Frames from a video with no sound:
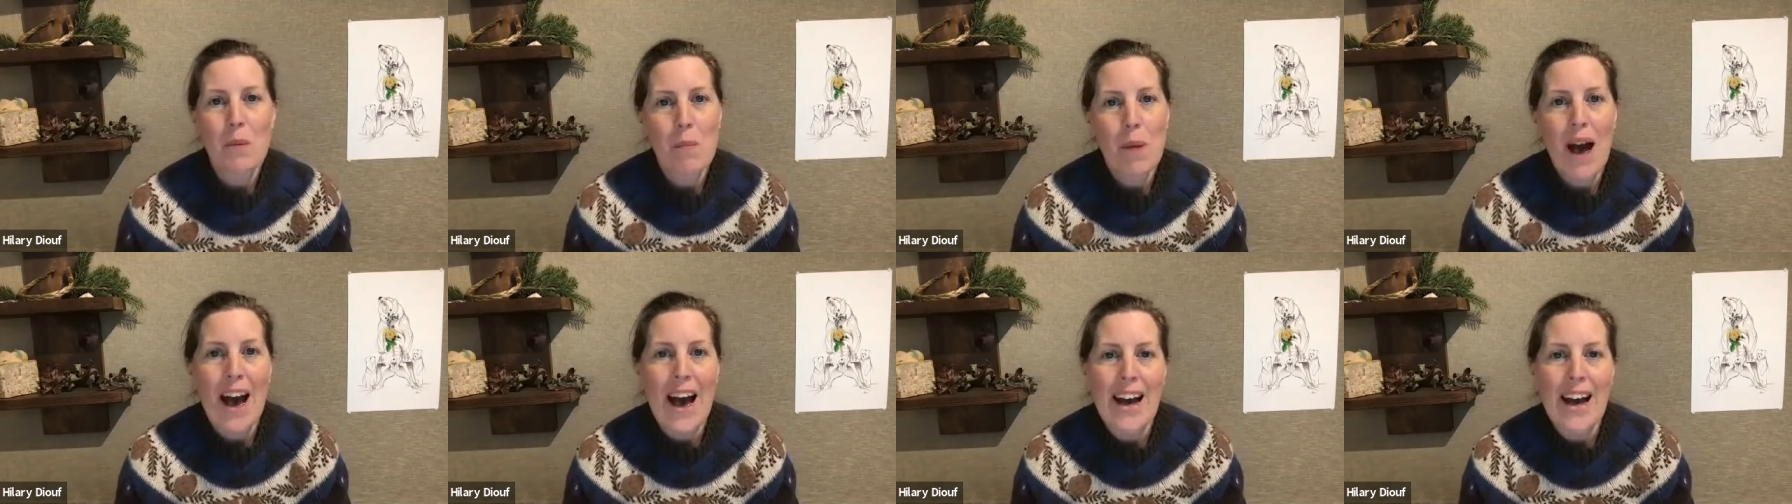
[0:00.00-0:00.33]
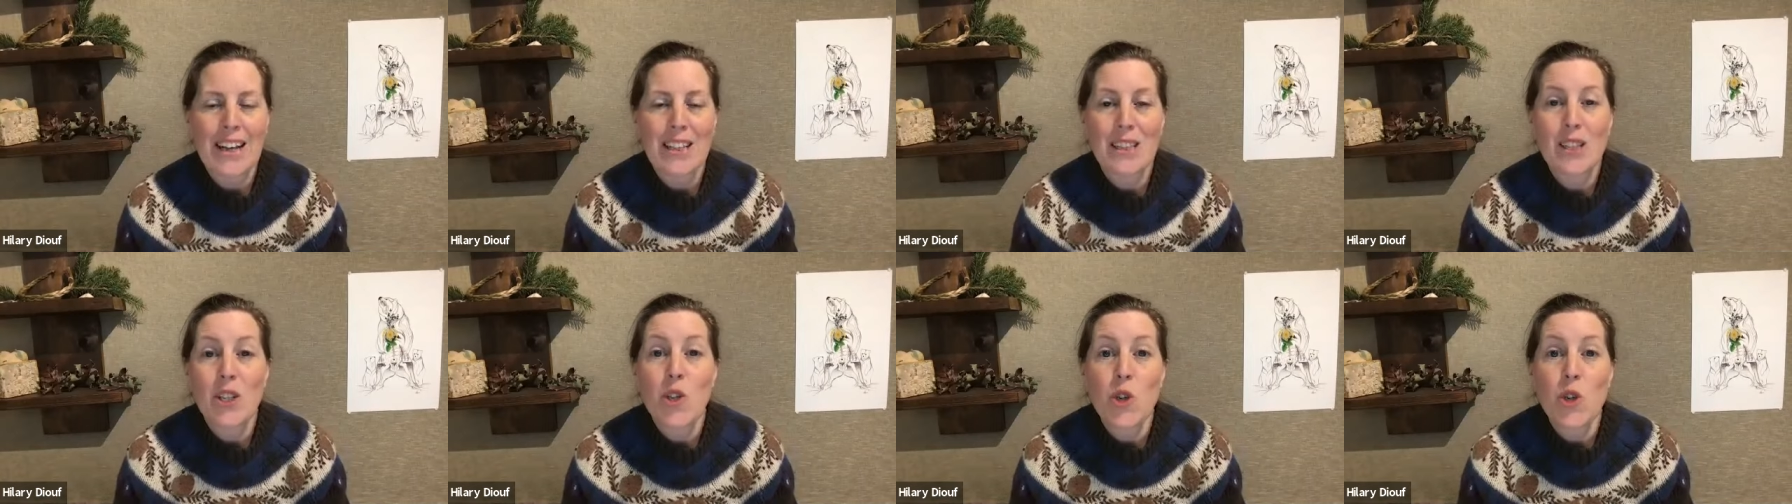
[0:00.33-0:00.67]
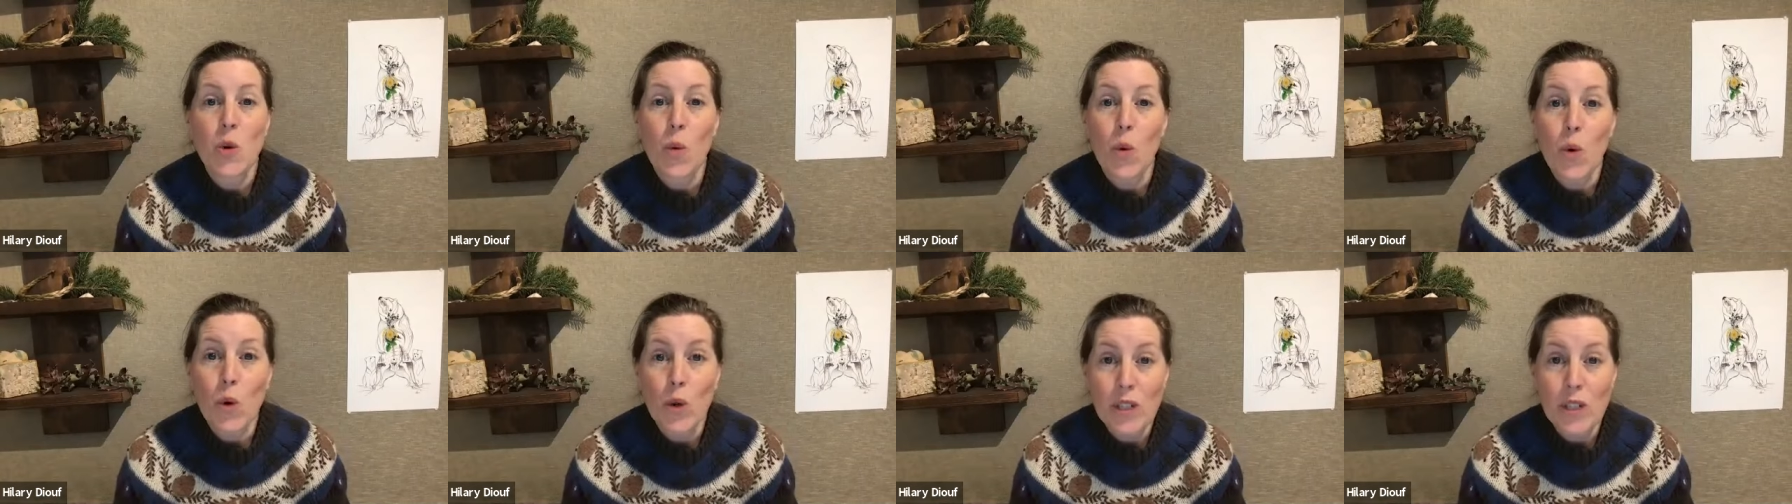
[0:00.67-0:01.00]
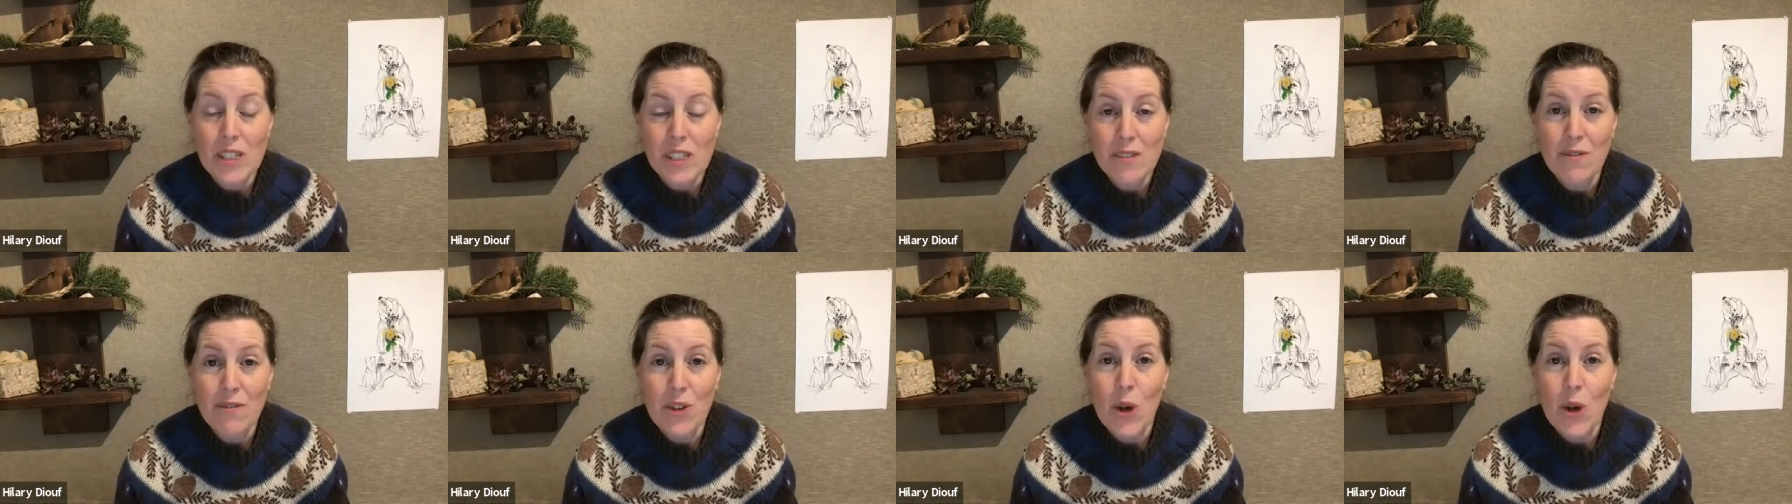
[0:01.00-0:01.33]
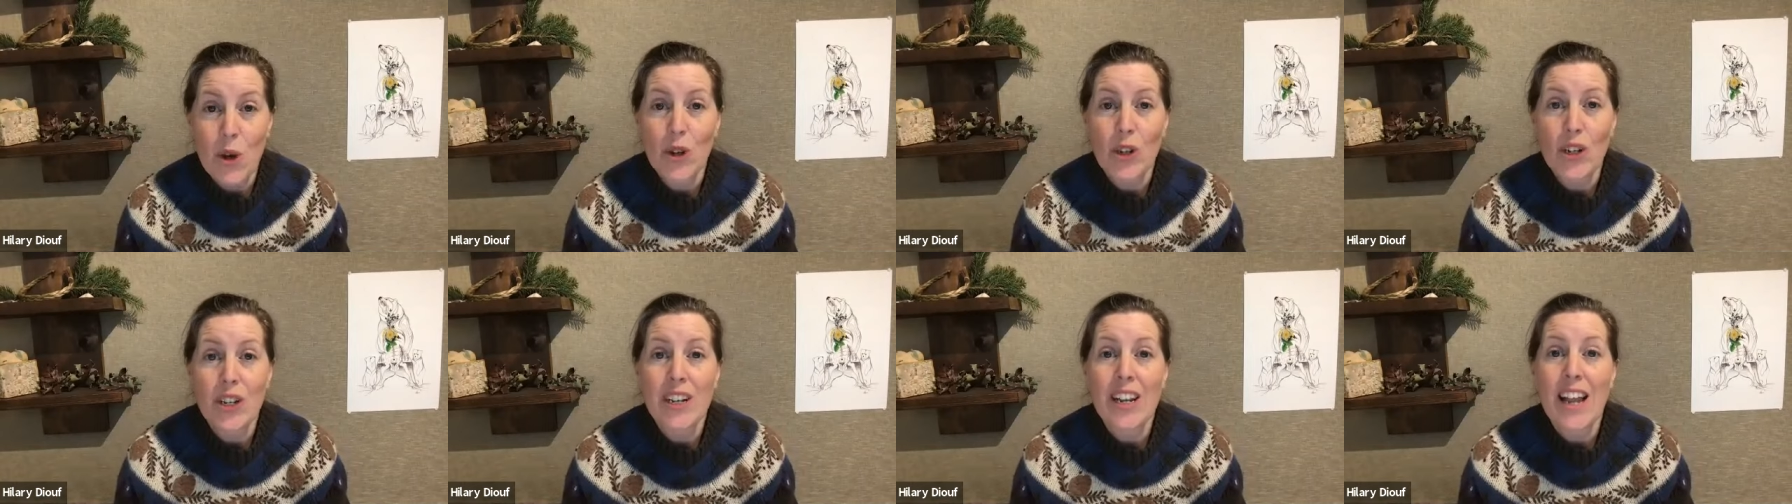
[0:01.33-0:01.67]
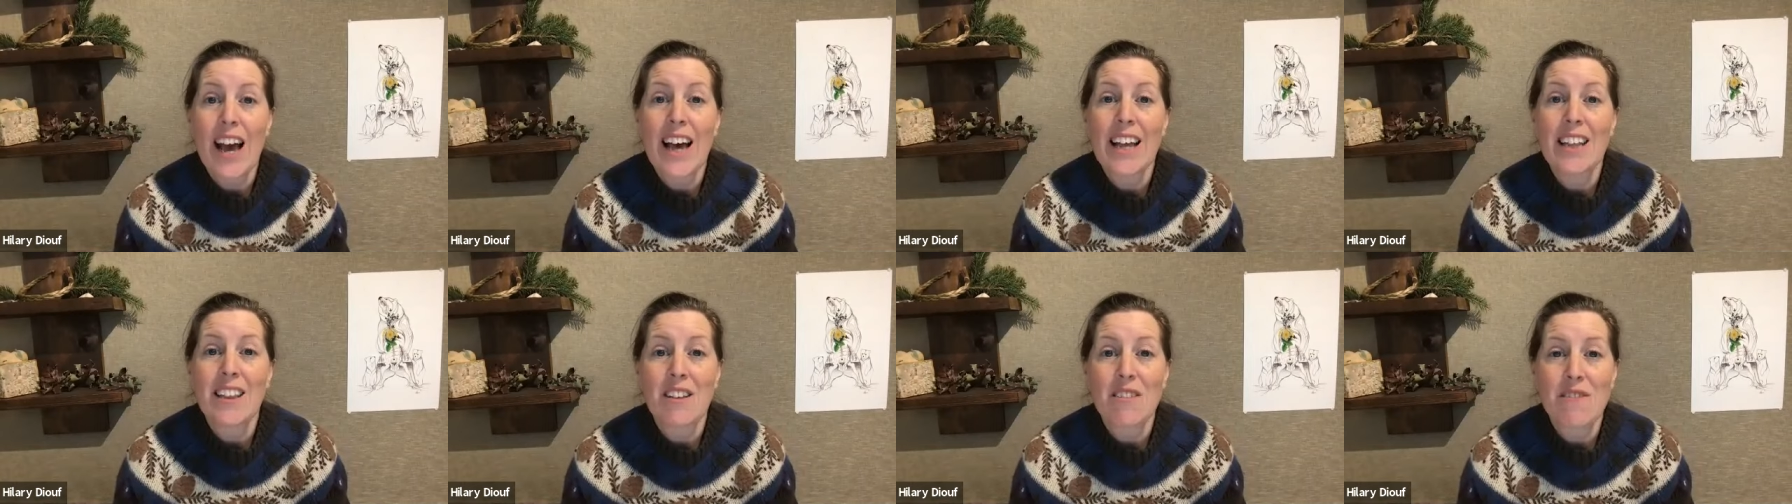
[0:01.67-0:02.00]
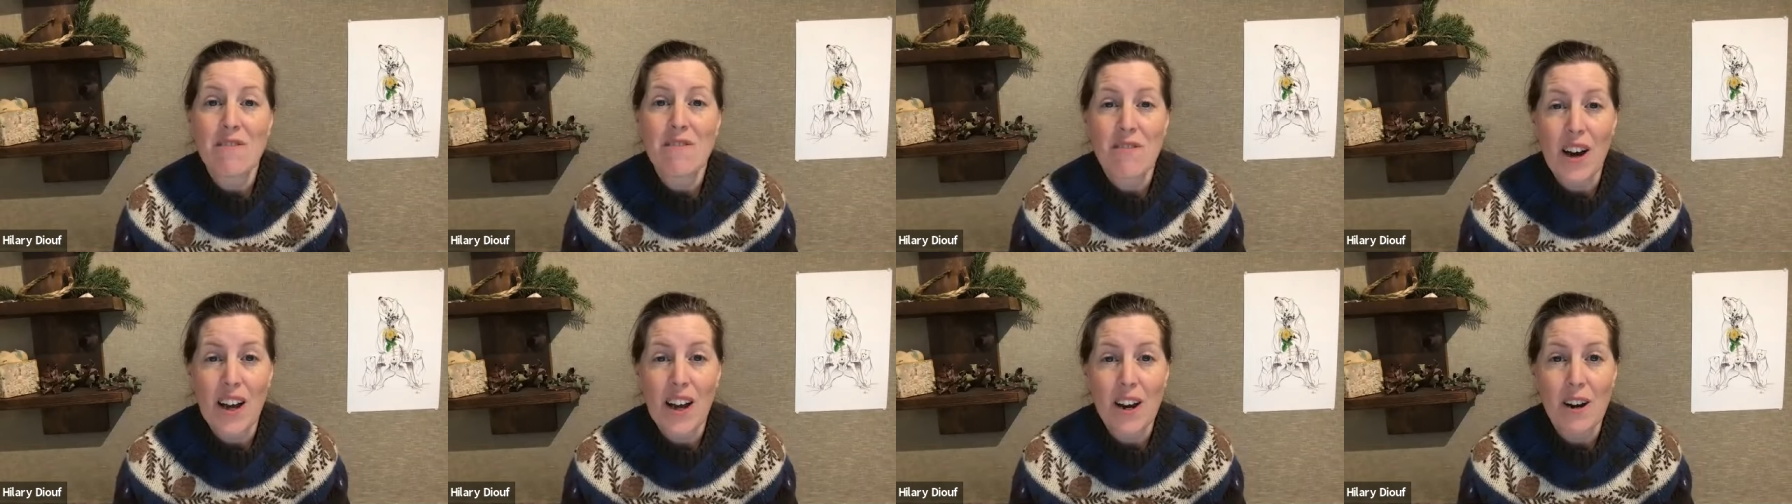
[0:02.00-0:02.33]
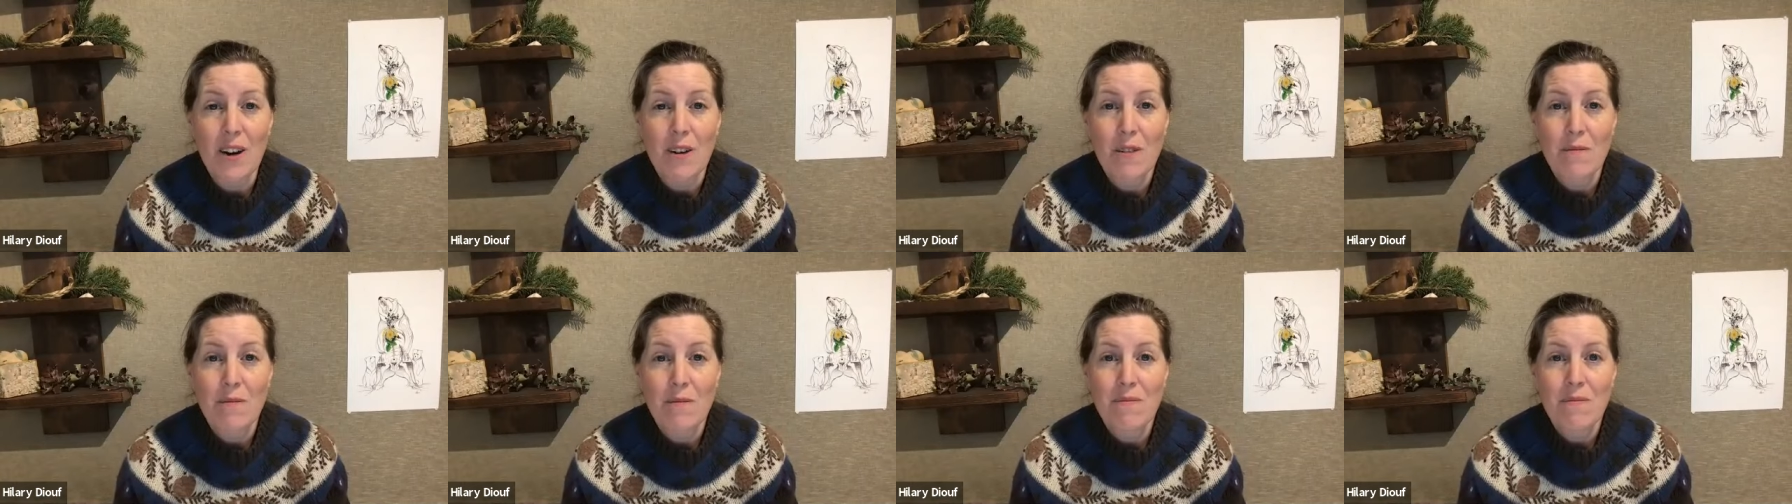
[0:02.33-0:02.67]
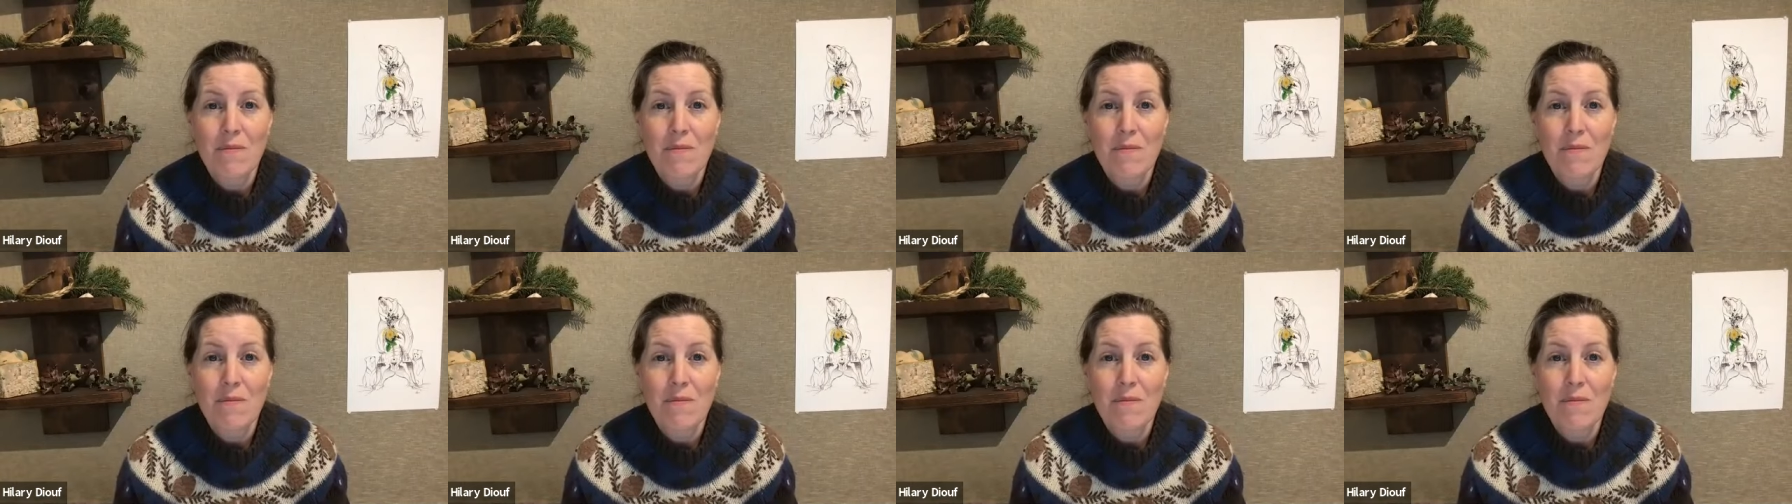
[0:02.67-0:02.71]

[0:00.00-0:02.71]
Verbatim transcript: path towards Fionn and the fire.